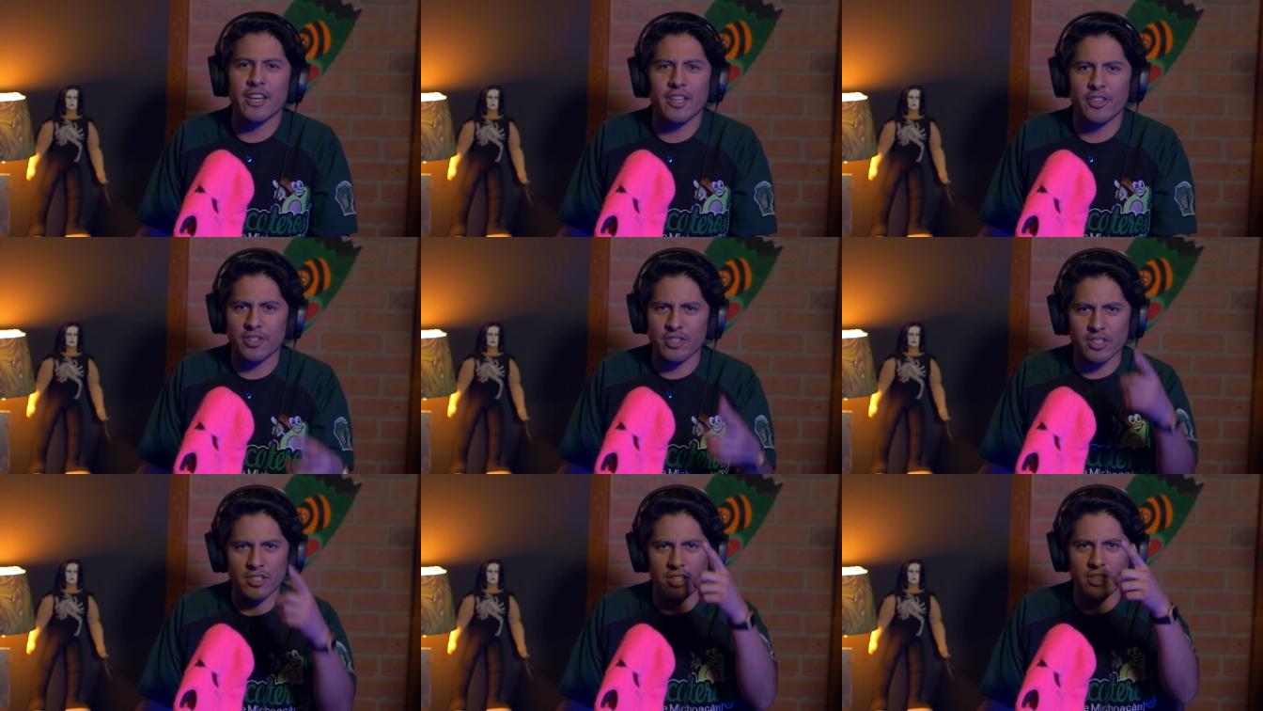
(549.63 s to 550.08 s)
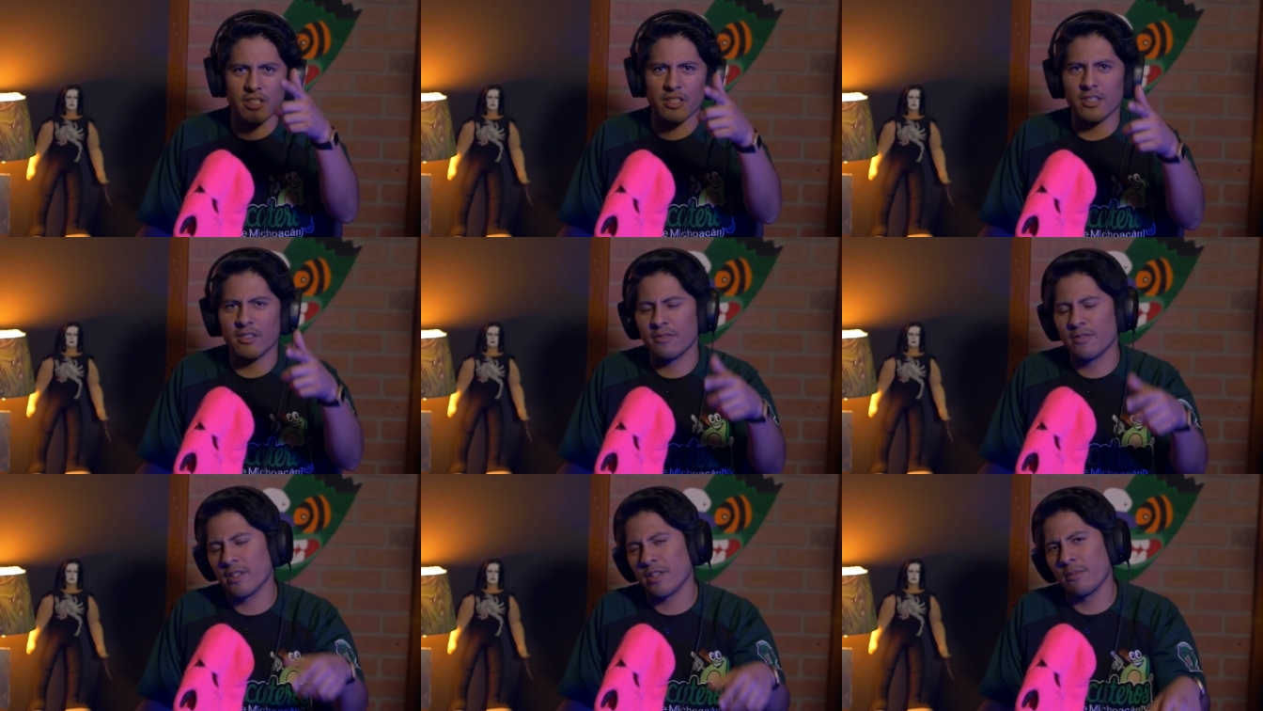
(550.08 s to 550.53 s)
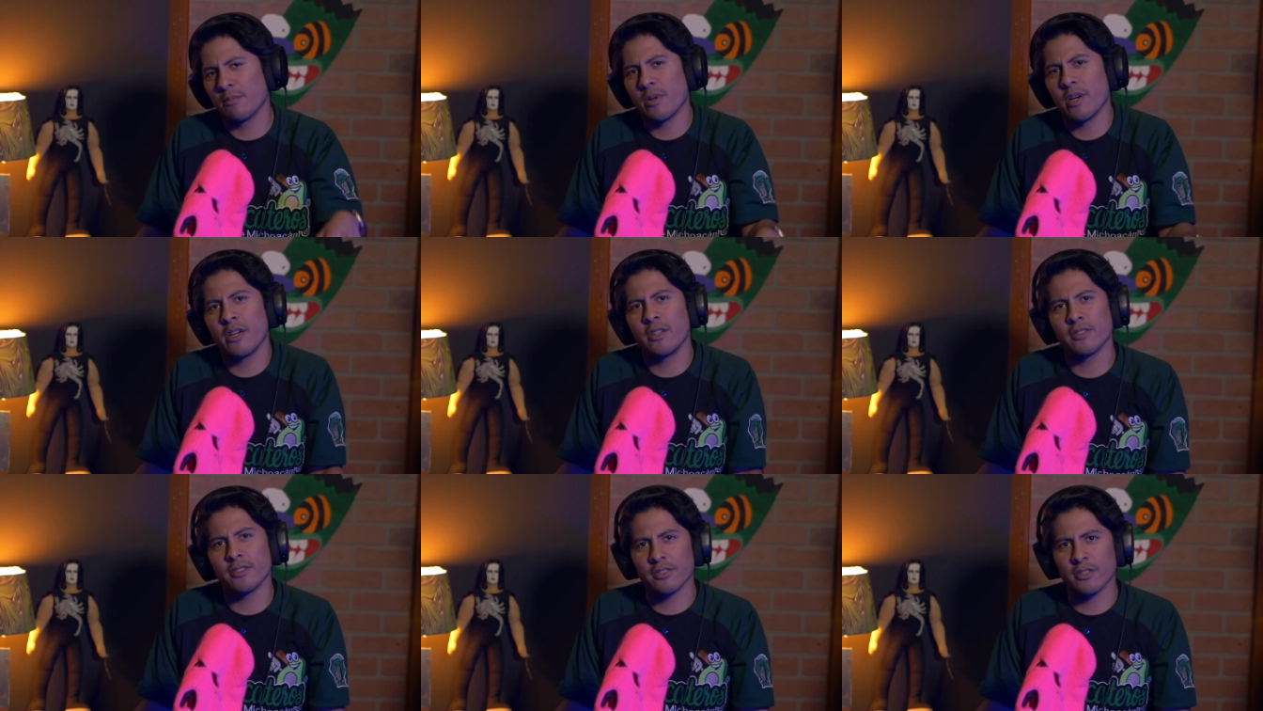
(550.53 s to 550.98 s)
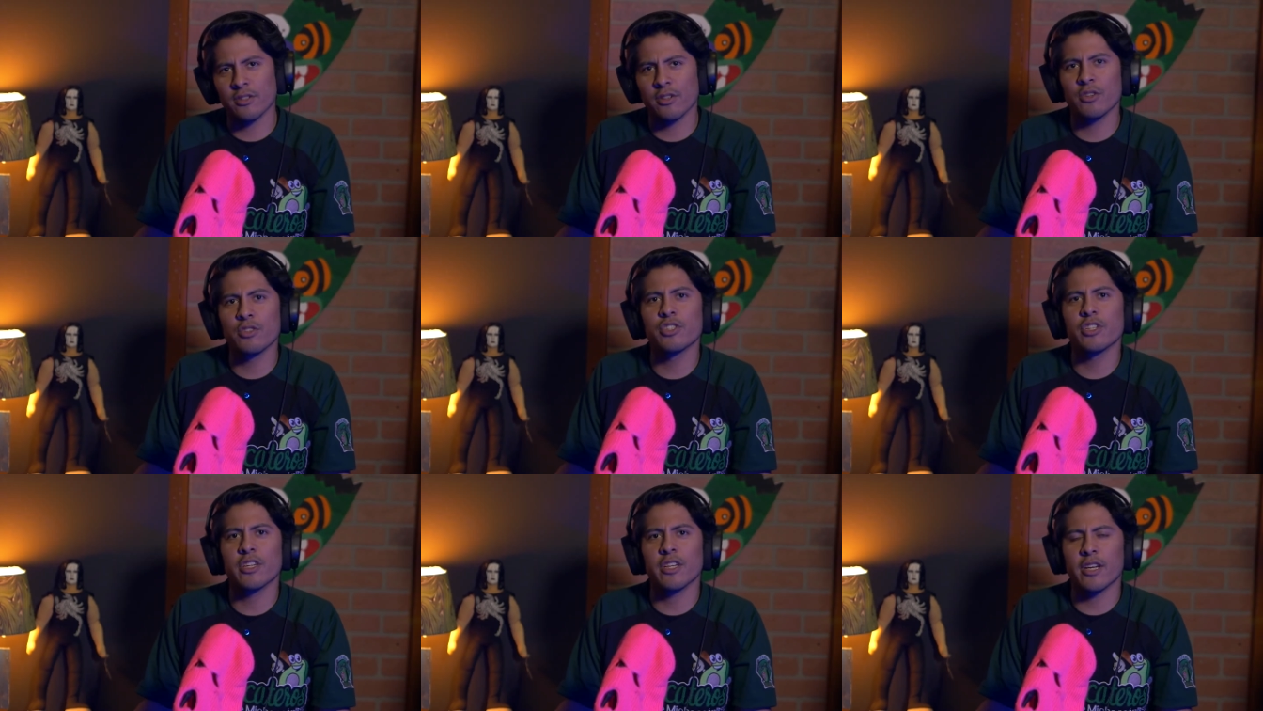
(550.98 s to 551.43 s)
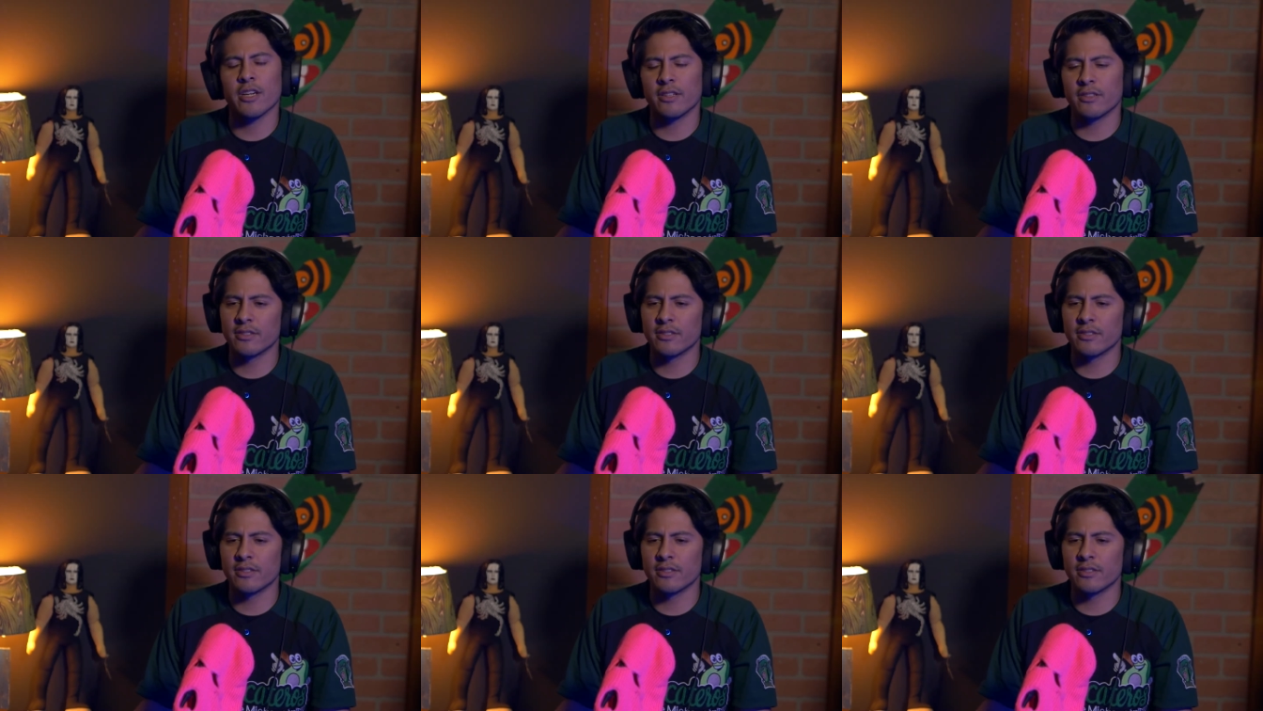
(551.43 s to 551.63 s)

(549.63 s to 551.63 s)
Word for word: Yeah. There's a link in the fucking bio, so go check it out.